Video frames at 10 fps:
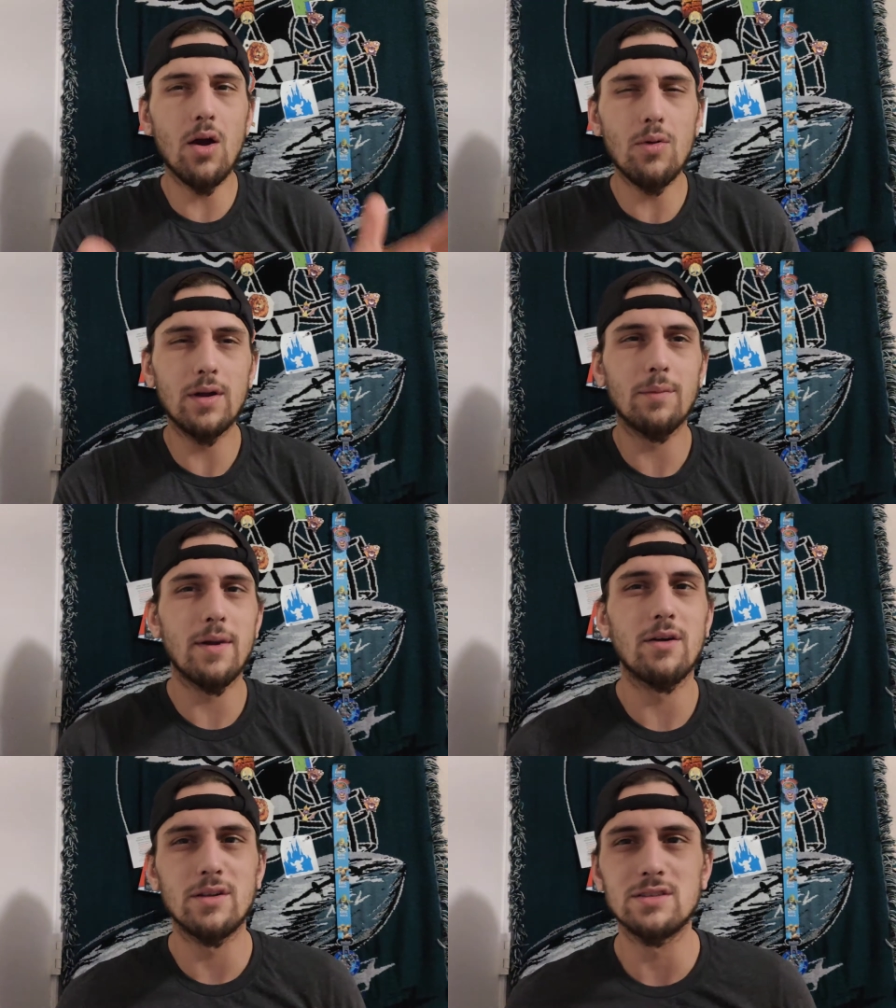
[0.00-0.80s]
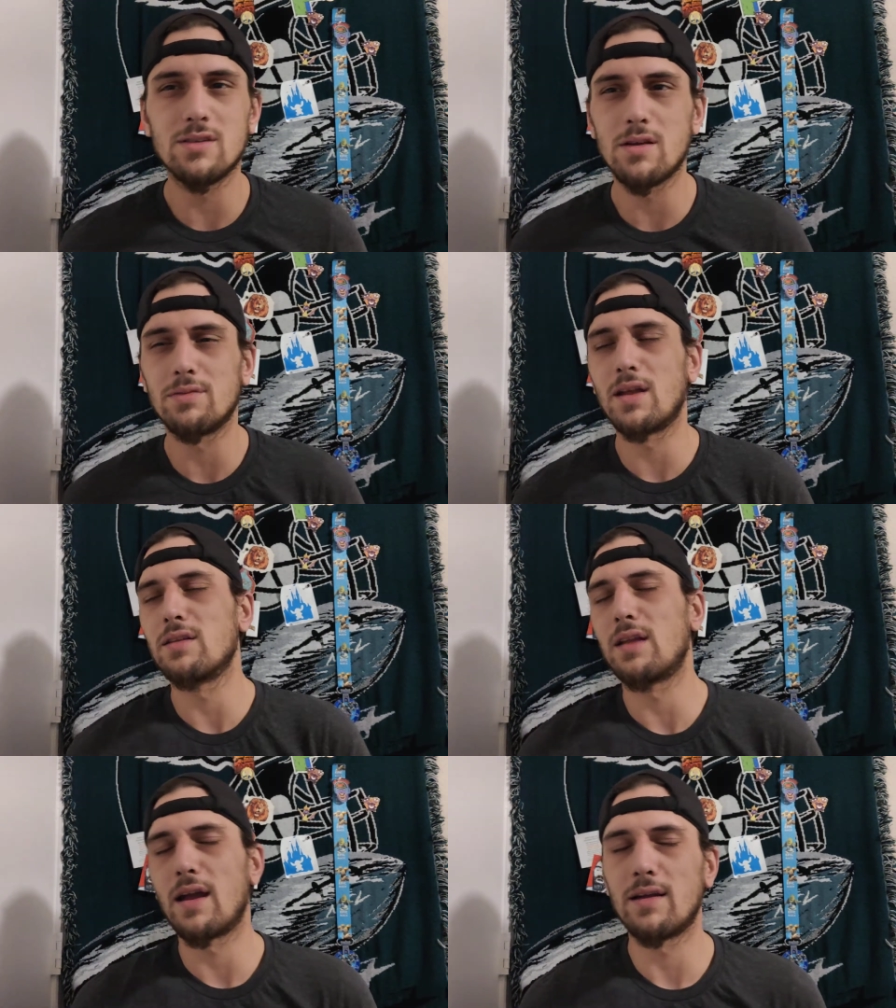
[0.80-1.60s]
going about his life
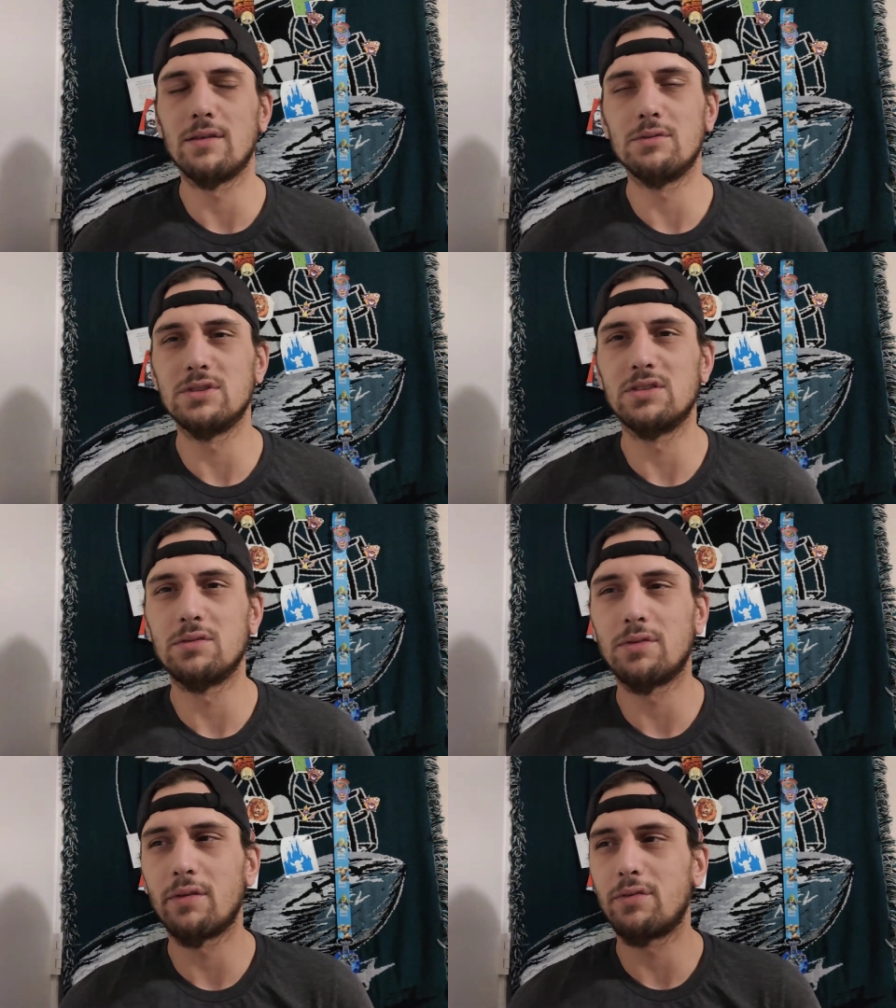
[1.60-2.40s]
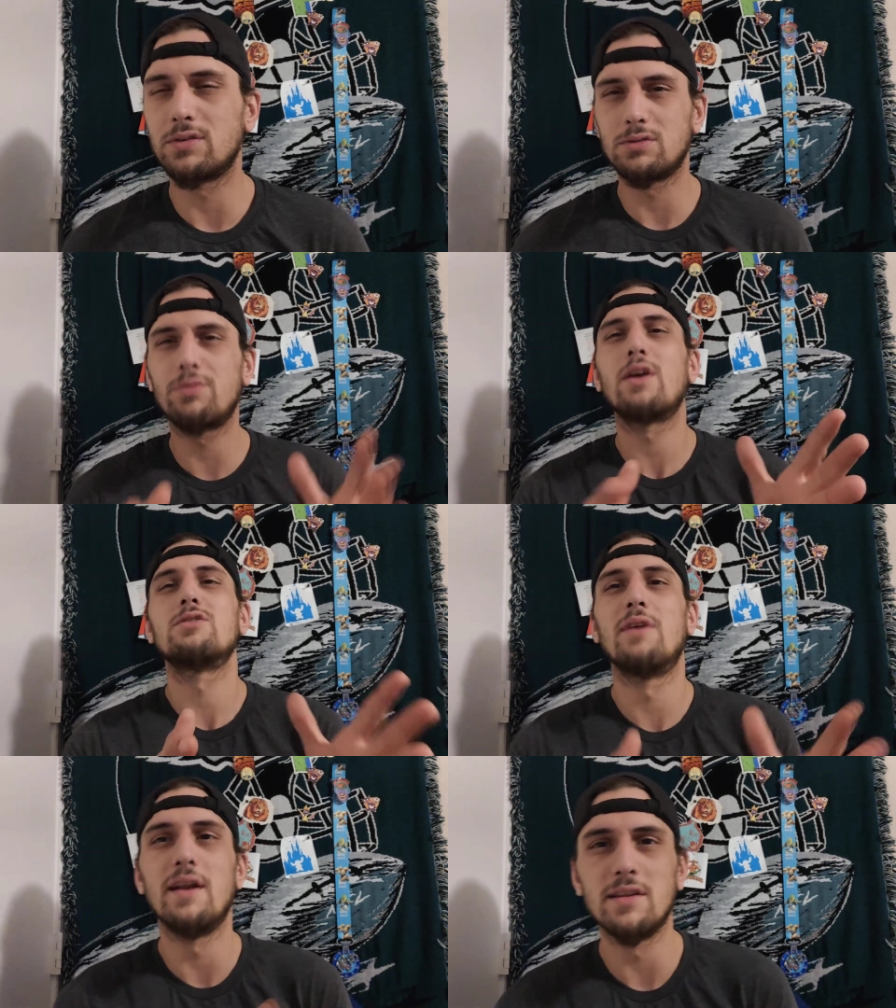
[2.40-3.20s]
like that, it was
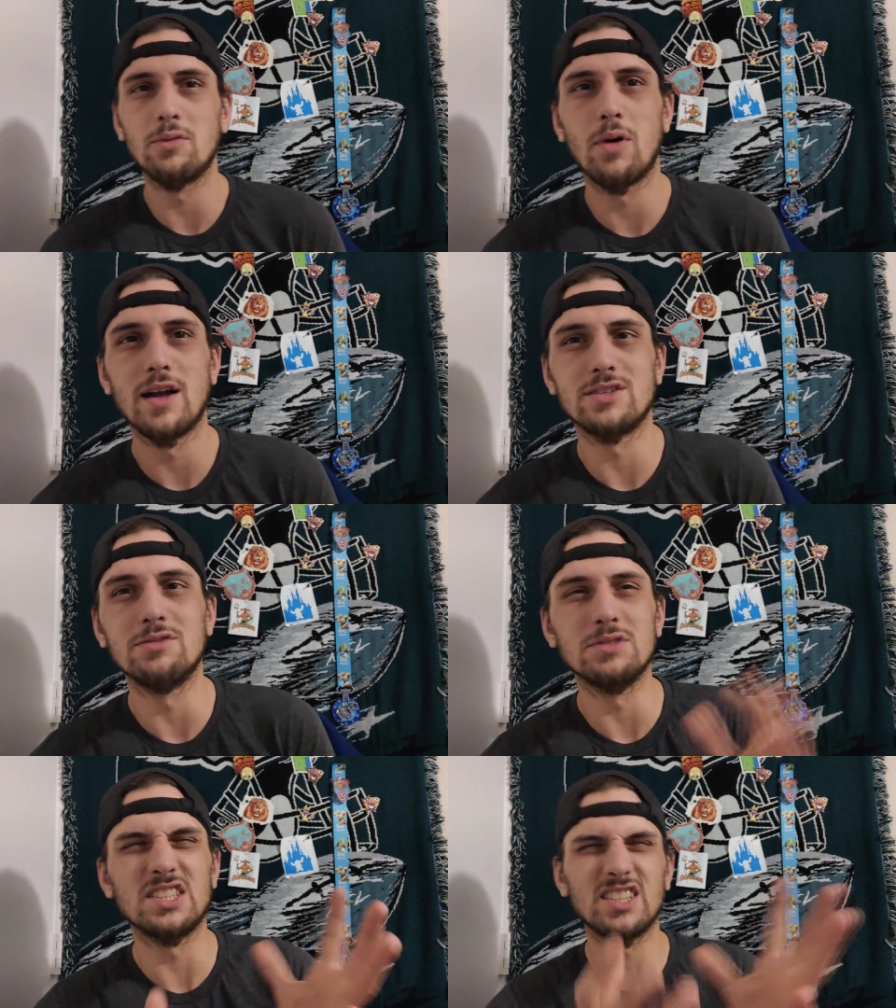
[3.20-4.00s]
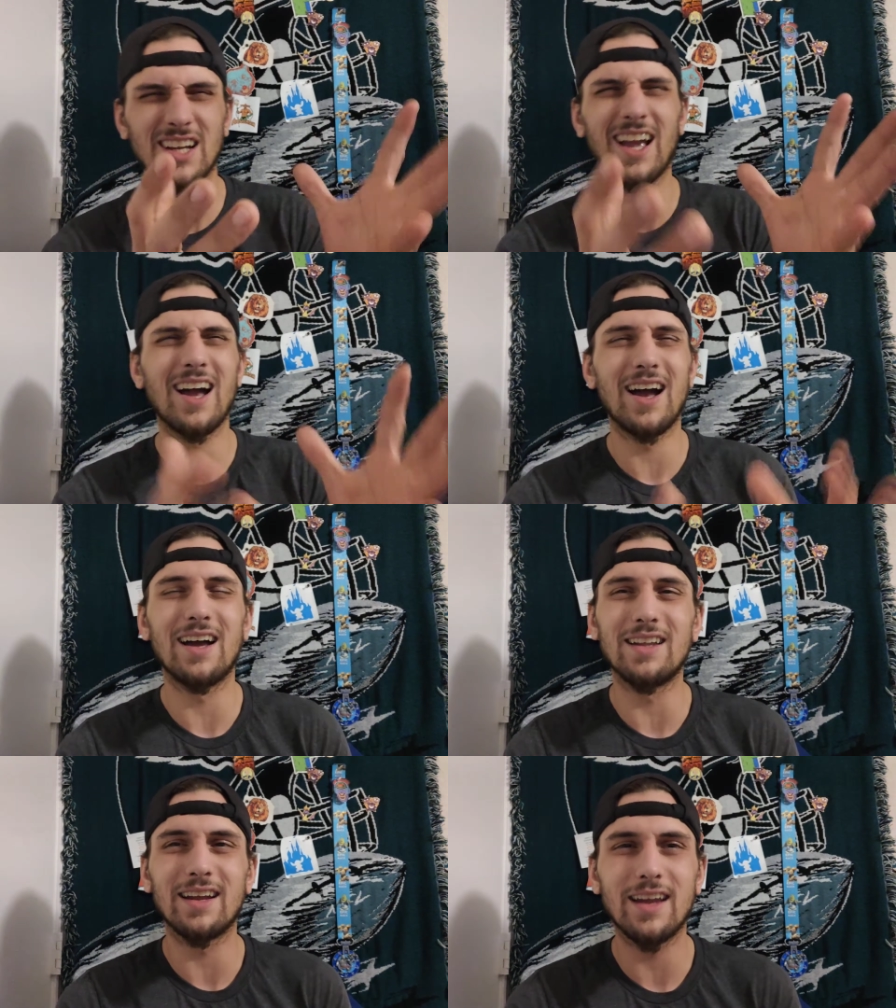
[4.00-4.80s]
frustrating to watch, and it was just like,
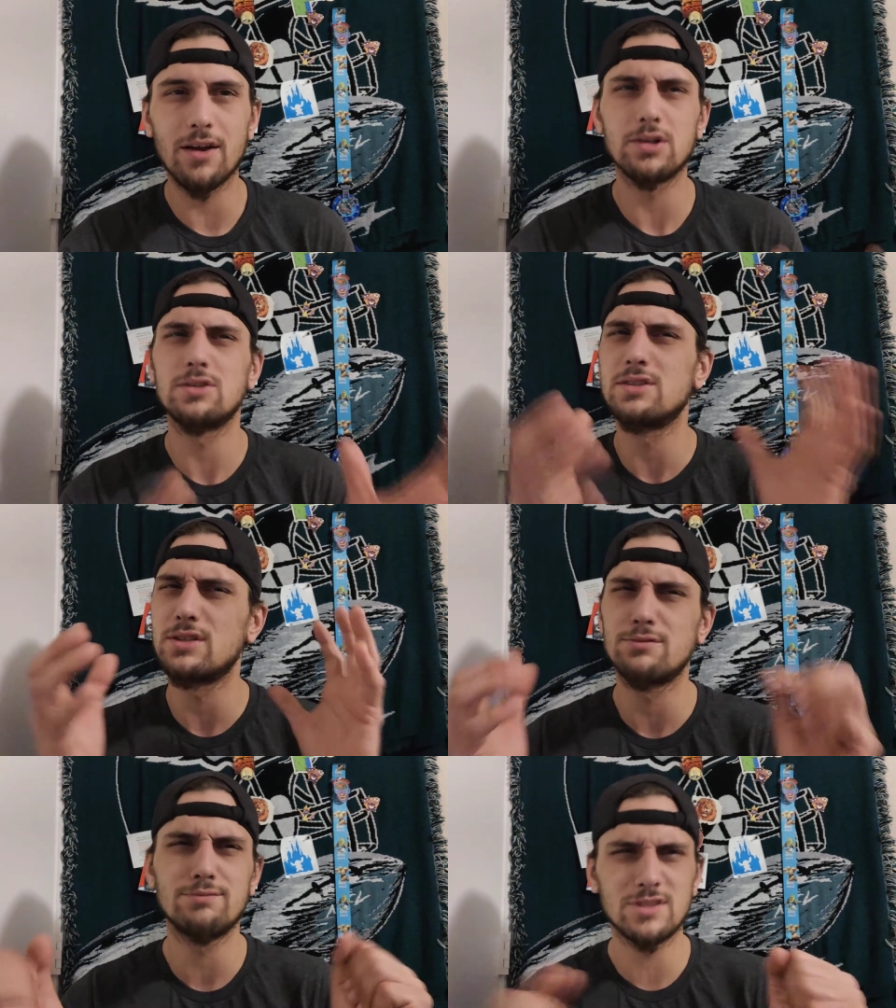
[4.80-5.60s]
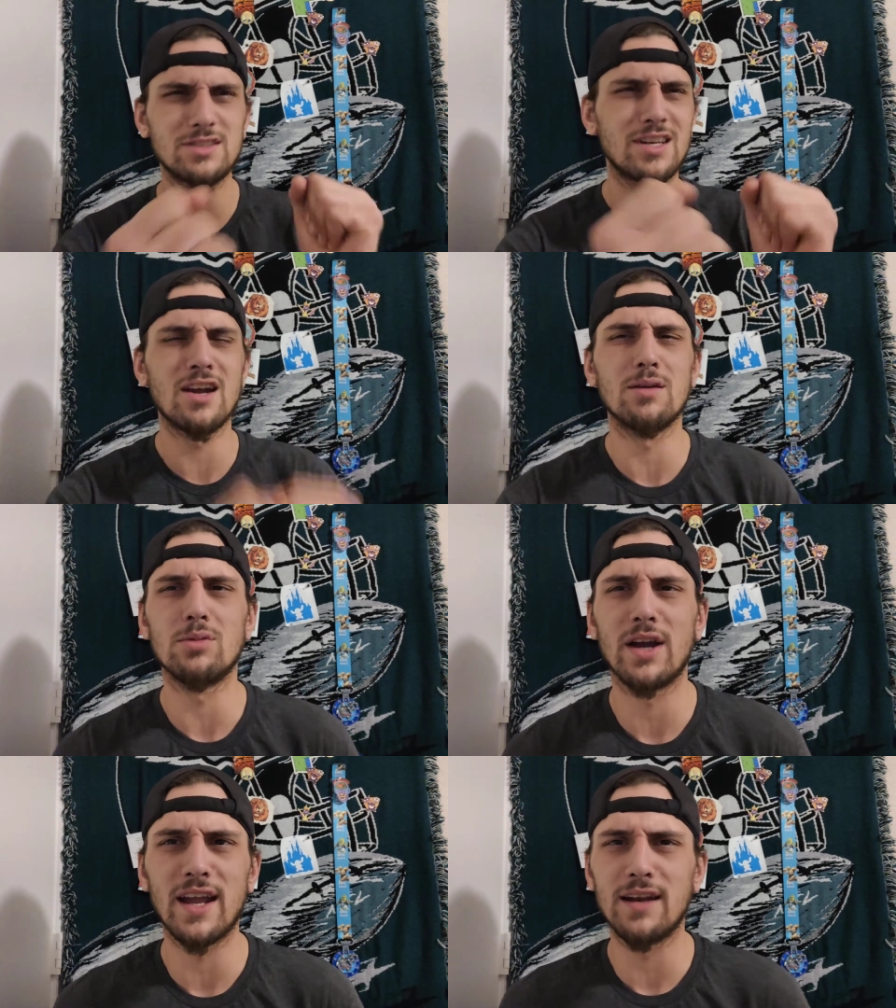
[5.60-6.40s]
ah, that character is just
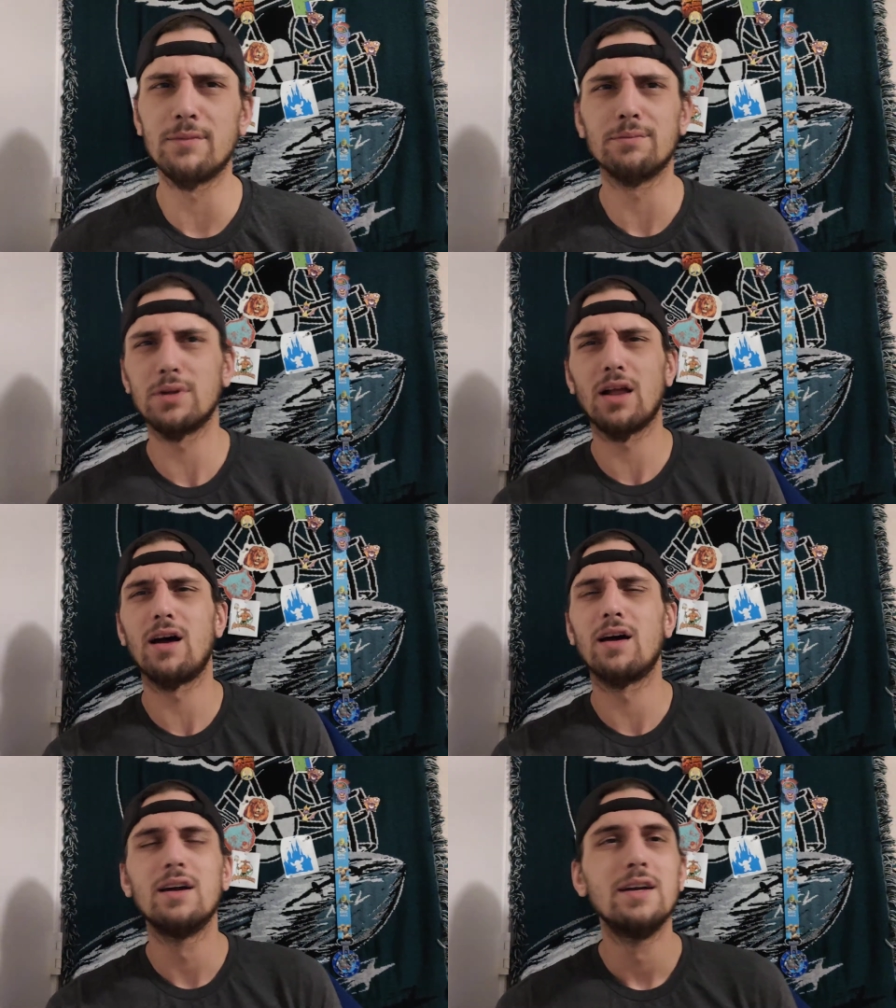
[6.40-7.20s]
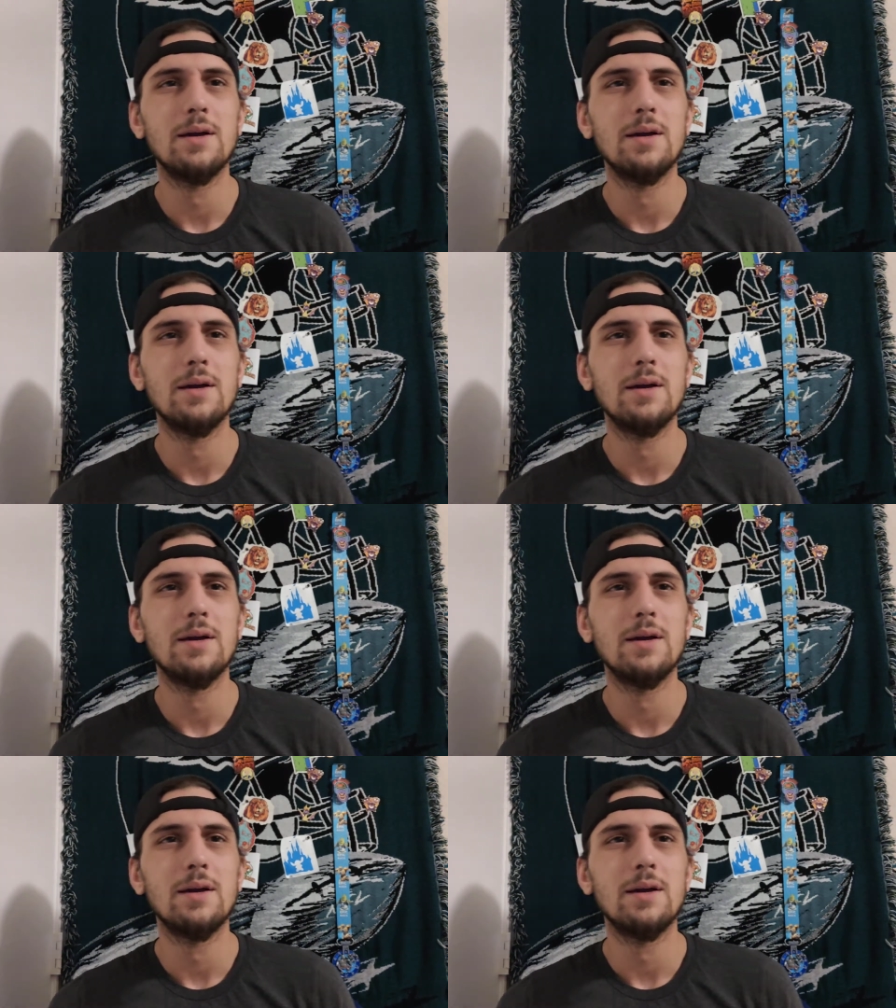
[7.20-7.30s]
terrible, I hate him, blah.